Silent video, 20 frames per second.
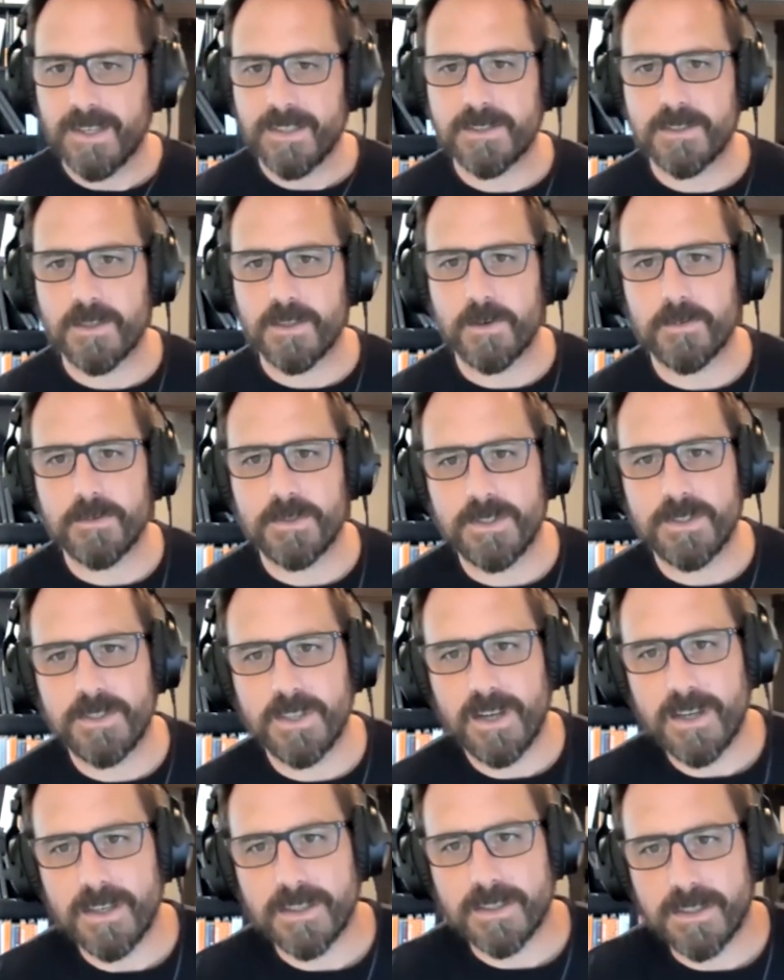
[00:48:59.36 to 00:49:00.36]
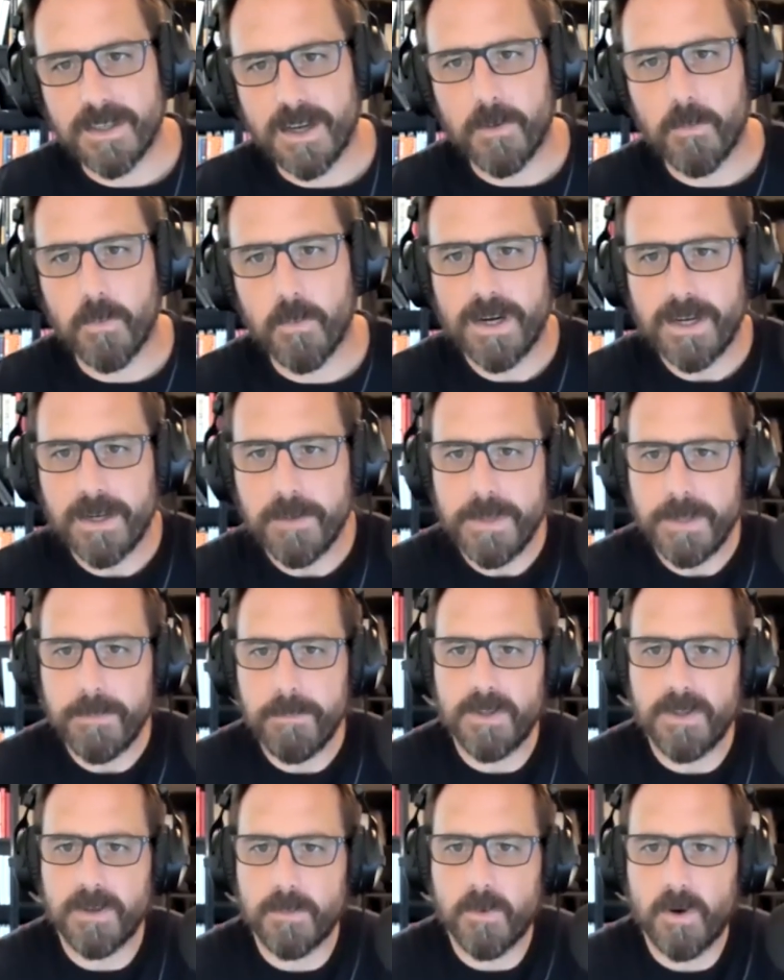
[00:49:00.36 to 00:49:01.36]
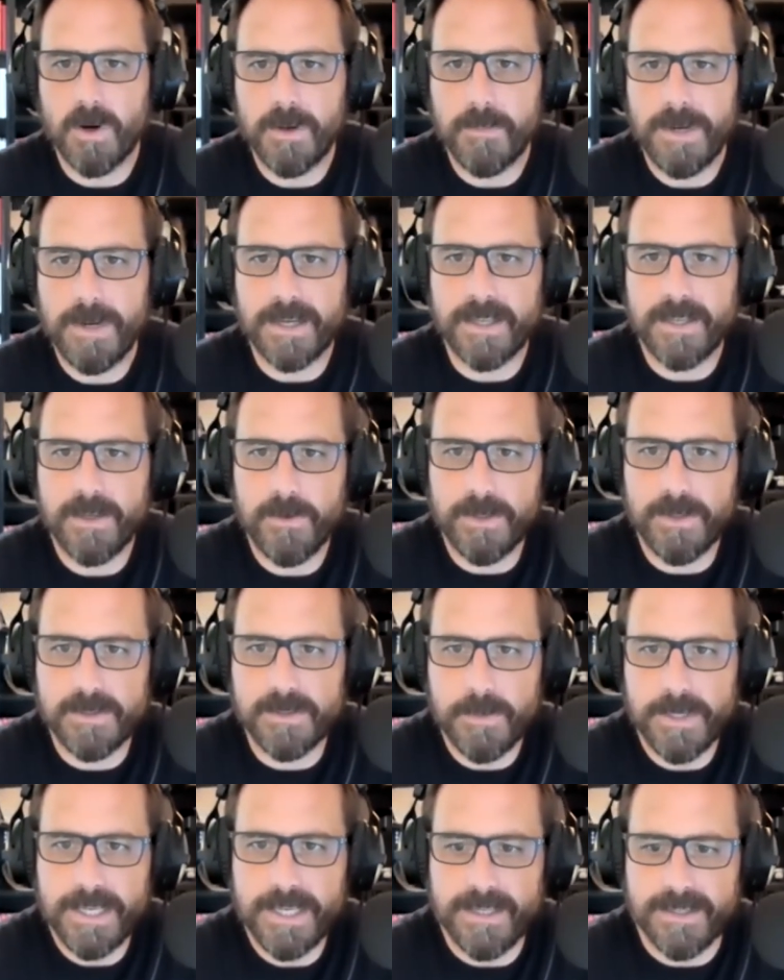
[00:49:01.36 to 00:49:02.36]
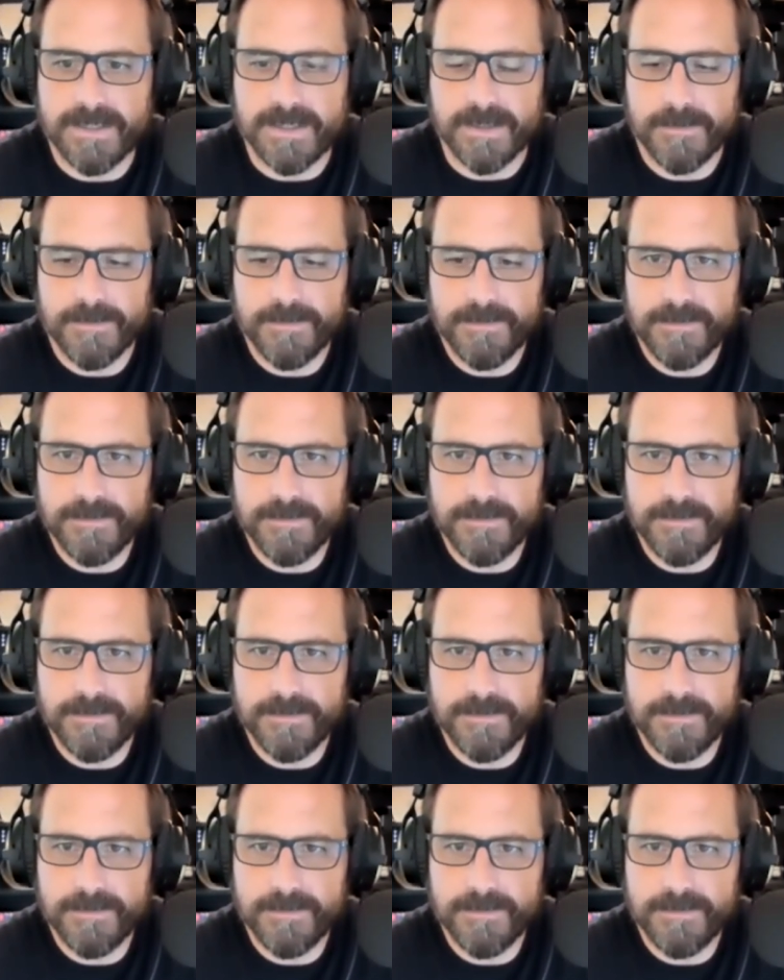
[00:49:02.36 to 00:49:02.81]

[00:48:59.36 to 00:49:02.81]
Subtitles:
So Josh, where can people learn more about you and Speakeasy?